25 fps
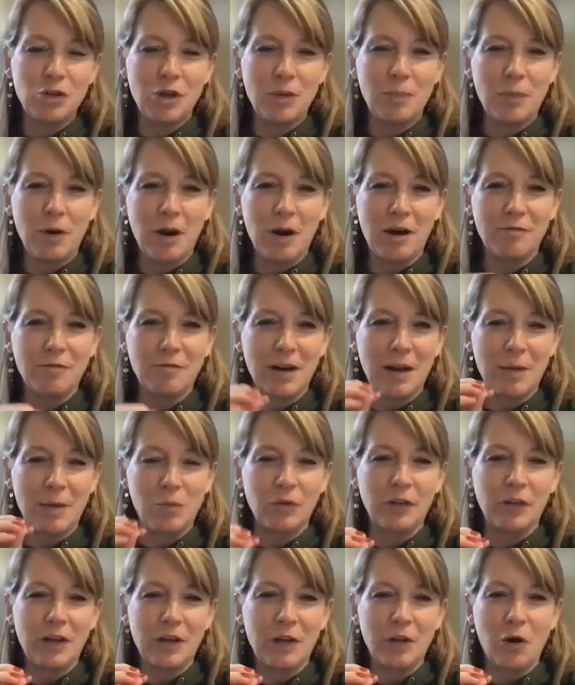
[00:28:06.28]
jump off and I'm
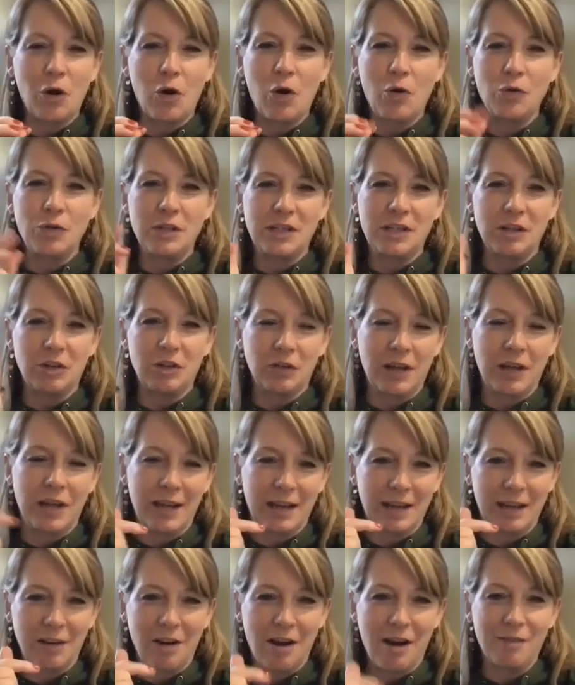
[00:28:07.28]
only co-host, it'll
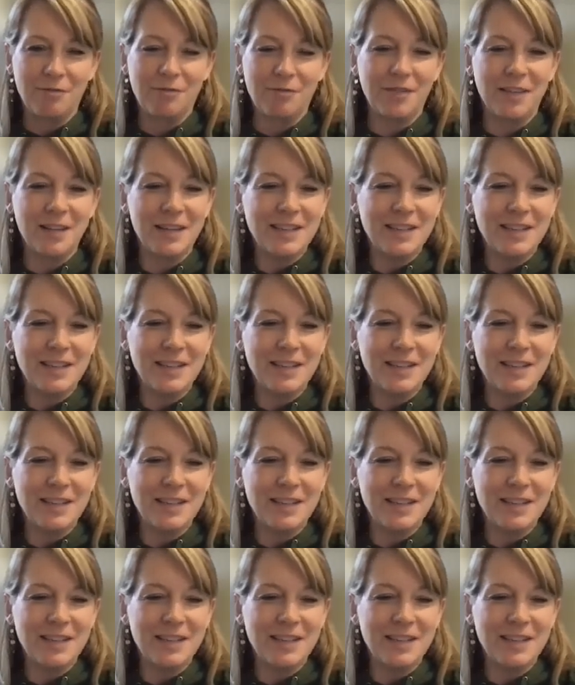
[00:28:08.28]
kick it off.